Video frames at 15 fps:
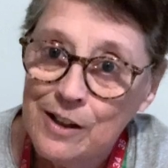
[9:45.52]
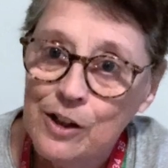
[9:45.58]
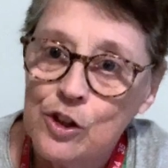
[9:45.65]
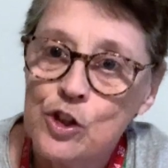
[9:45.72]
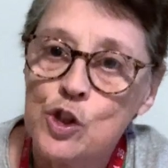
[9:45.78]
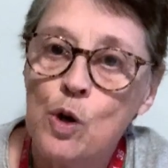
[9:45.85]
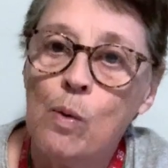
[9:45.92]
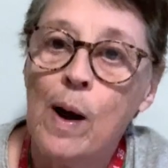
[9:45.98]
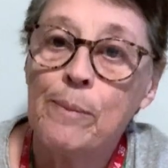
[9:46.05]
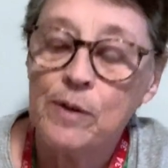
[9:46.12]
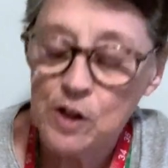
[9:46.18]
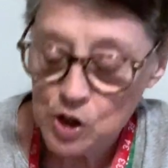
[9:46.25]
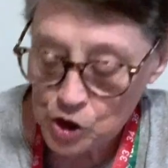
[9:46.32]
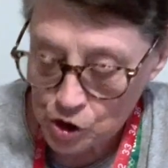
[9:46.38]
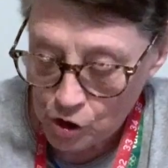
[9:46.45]
So I'm
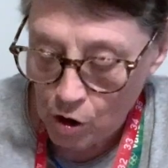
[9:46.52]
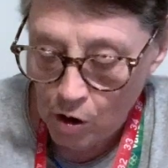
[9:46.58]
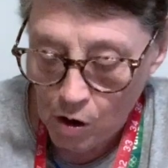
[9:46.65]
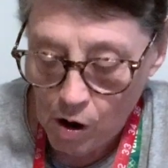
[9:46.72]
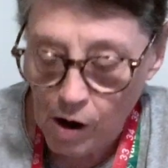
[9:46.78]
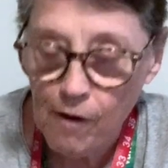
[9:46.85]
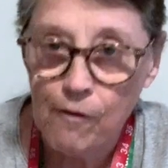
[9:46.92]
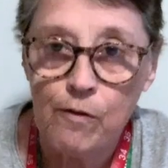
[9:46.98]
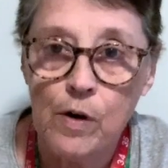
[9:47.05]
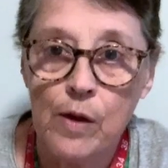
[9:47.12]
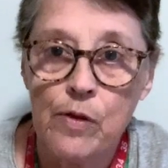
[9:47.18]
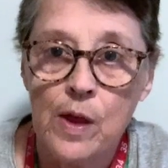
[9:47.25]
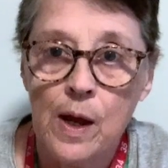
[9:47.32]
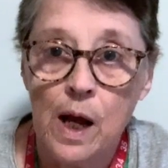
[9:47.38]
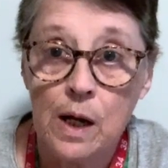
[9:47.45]
going to start off
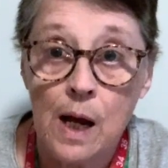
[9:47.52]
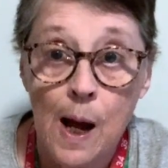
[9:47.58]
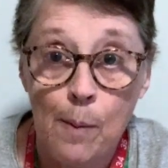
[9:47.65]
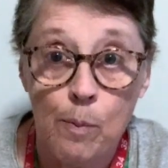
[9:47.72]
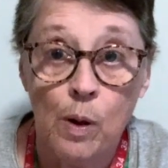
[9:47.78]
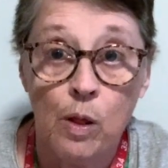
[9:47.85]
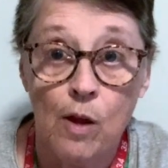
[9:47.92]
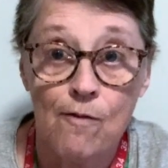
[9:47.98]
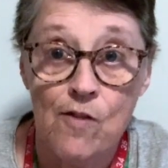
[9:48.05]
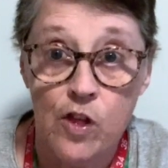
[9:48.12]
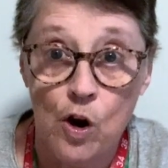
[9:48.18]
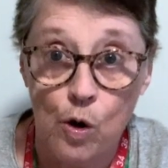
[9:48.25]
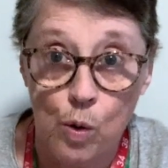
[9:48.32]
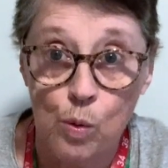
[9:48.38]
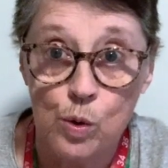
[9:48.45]
with a couple of
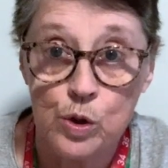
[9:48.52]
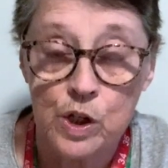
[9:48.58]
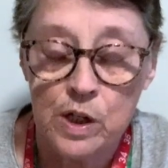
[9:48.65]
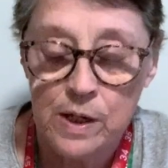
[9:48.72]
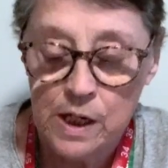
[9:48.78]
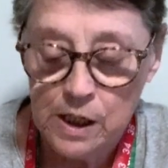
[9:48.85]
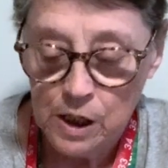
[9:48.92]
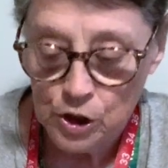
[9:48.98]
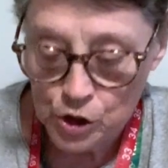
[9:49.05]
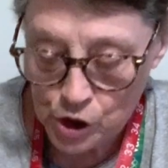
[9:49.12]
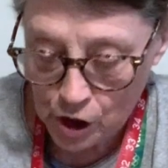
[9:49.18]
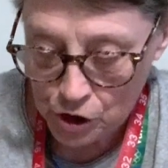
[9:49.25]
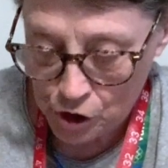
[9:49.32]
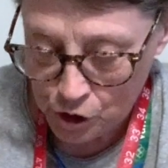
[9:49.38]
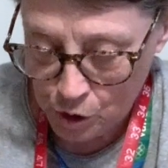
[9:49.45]
those,
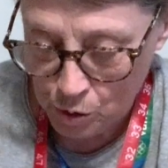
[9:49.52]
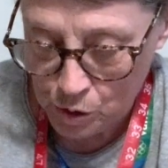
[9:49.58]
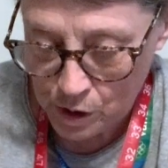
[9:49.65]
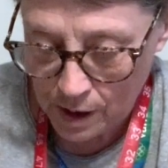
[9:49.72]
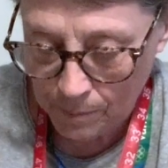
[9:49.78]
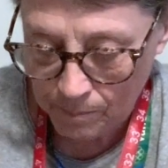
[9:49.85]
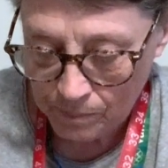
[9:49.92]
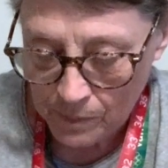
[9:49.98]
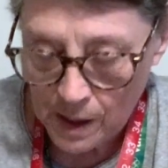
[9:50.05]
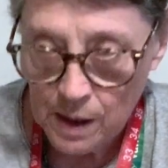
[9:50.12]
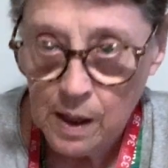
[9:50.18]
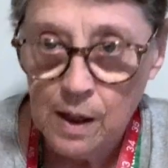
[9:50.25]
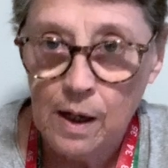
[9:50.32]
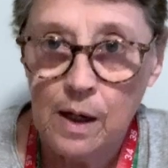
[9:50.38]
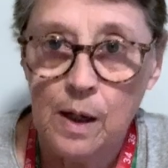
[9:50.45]
just using
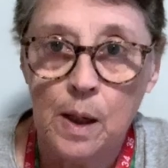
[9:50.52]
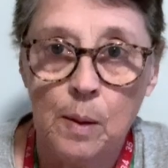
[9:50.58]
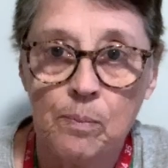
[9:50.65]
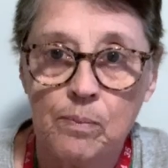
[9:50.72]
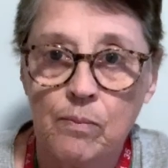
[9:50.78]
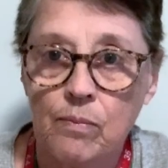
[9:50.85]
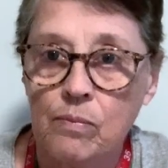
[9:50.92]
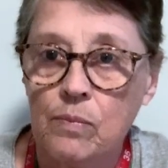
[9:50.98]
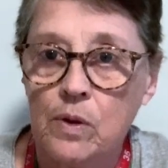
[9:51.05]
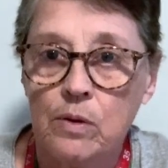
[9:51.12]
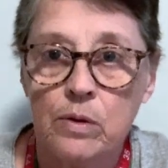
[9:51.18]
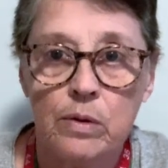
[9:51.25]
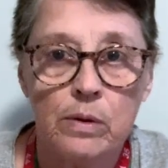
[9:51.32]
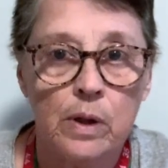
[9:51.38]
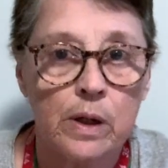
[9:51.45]

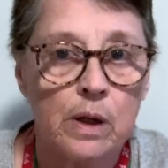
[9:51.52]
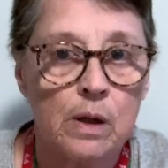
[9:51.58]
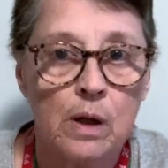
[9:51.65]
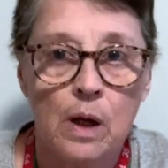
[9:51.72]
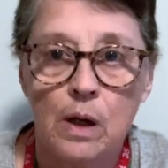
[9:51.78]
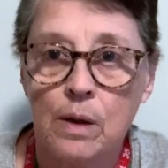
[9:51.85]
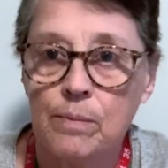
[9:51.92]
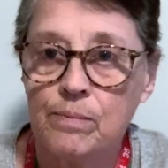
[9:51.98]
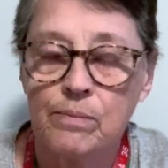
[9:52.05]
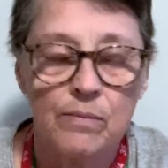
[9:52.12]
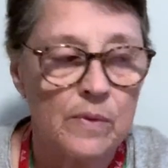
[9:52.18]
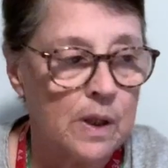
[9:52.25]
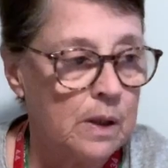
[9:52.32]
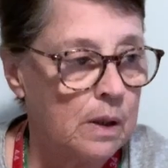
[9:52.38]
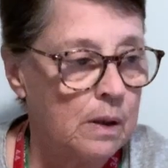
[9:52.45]
like a
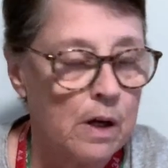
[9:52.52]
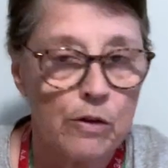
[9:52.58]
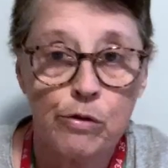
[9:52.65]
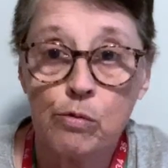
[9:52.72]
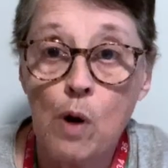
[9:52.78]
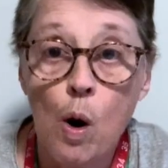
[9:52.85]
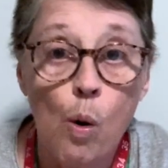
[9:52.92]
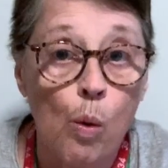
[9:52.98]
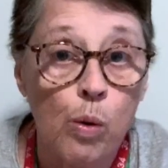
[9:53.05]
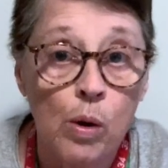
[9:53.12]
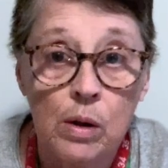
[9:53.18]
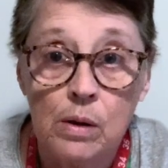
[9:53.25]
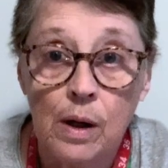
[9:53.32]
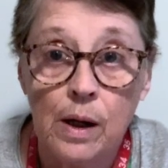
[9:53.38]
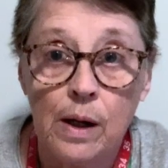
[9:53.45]
throw.
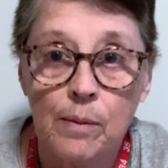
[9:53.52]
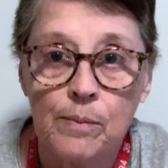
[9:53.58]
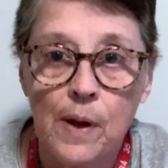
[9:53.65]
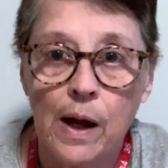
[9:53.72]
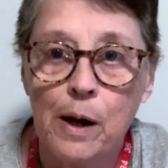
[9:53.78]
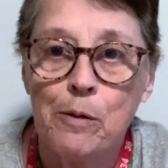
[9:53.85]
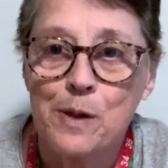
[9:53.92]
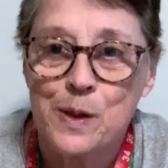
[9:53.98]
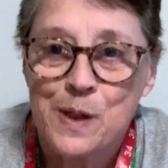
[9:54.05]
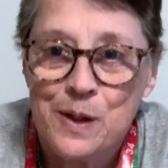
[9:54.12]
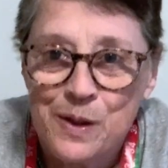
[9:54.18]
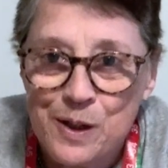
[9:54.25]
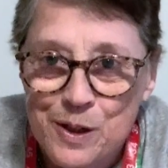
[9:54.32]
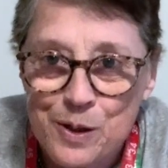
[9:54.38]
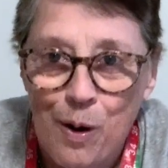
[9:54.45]
I was in
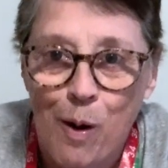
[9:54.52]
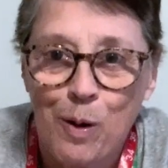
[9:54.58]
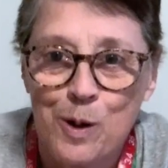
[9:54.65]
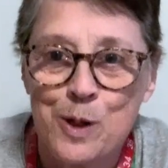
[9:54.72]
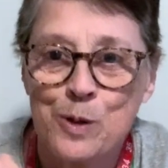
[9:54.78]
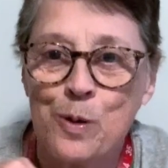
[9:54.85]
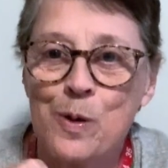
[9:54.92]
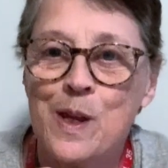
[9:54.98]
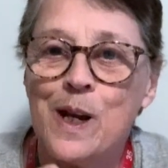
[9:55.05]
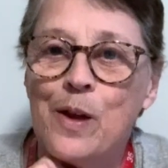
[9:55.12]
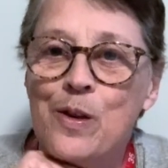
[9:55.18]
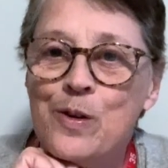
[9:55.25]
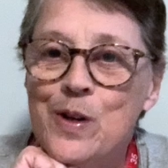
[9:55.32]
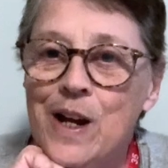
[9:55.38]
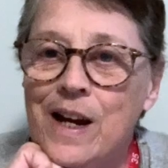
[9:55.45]
the dollar store the
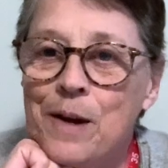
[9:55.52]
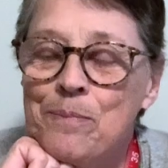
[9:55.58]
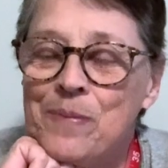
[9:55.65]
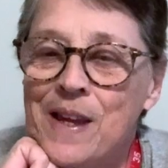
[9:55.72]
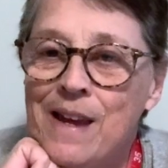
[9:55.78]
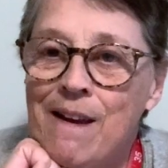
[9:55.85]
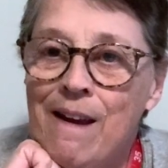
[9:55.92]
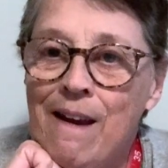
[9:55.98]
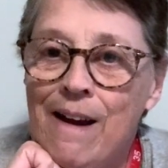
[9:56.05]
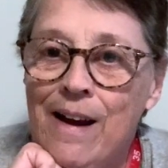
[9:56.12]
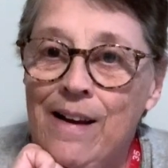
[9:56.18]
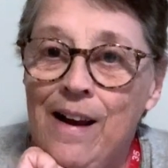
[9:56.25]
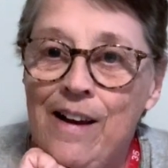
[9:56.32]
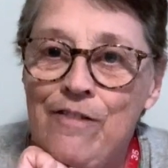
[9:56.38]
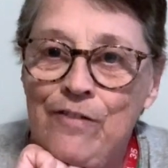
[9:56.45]
other day,
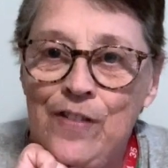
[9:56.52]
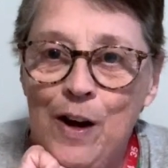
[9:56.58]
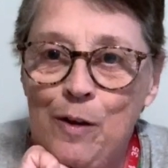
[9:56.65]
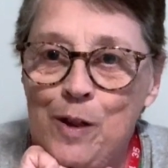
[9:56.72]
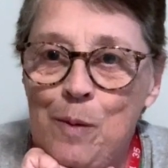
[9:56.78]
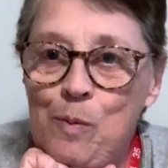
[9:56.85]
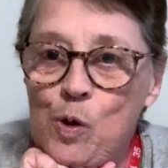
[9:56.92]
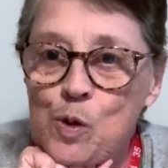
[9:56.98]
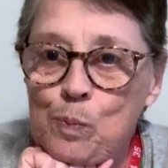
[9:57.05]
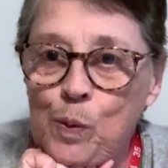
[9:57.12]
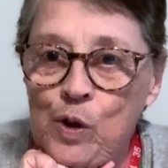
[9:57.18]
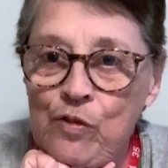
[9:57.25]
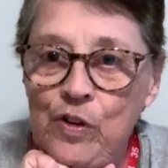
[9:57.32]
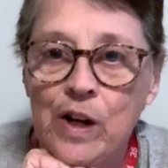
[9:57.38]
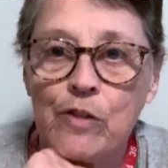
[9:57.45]
and I found the most
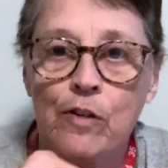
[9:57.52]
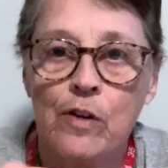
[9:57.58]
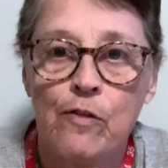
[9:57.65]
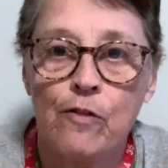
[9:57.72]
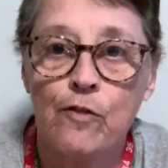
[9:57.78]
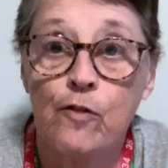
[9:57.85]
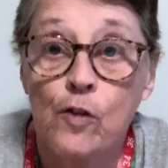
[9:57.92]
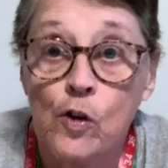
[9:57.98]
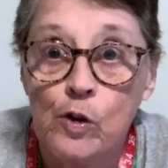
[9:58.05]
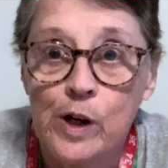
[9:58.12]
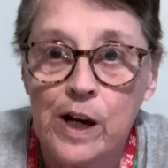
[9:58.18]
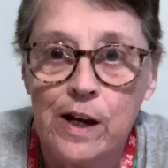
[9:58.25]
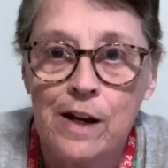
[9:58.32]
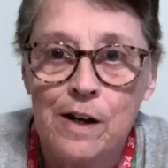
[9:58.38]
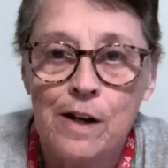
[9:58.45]
perfect
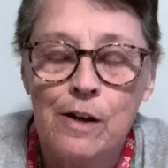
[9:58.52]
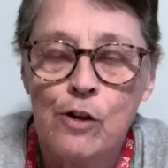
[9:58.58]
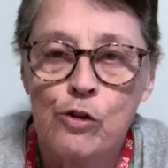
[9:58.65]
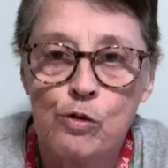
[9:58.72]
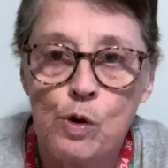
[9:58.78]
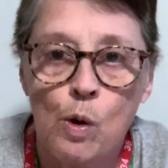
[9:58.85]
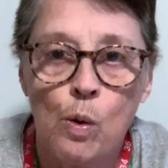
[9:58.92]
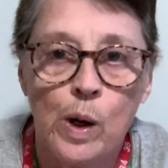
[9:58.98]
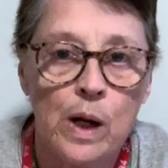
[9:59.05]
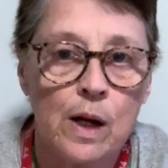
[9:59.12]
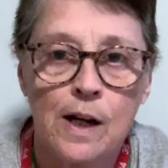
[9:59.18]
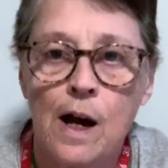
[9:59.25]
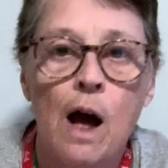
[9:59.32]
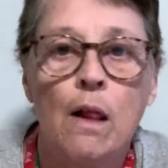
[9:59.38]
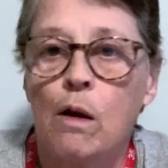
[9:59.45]
furry throw in a
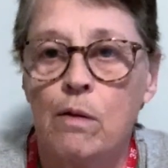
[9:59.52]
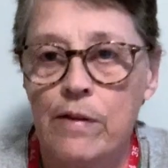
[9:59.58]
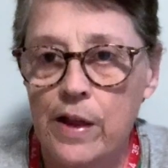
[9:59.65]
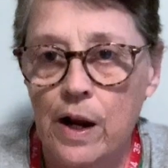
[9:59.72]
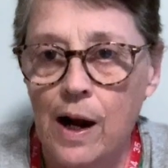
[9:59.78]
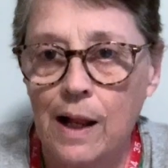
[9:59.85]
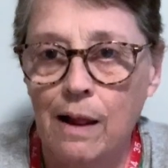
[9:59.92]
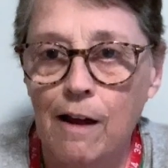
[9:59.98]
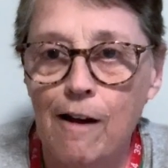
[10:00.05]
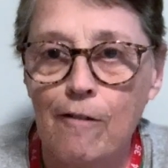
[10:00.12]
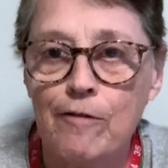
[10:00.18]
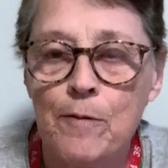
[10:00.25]
color that I love.